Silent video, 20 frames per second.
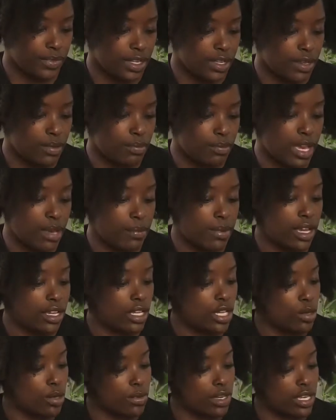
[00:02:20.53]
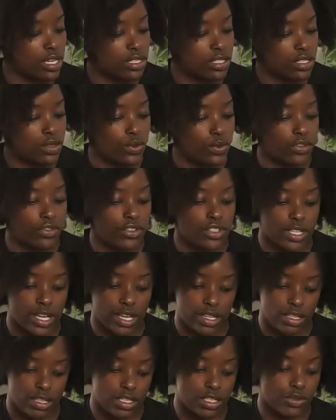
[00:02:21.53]
Made by humans with
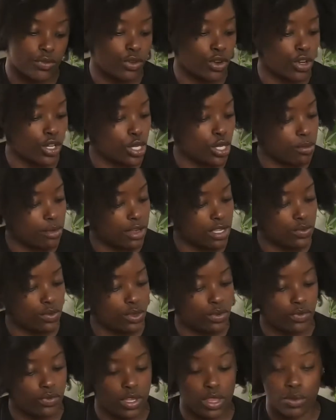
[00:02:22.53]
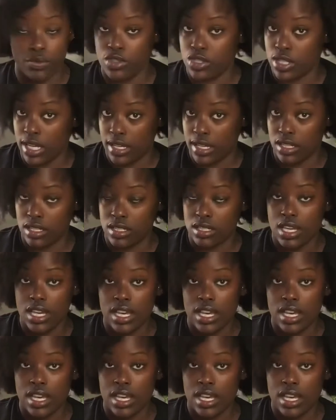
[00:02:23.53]
vaginas for humans with vaginas.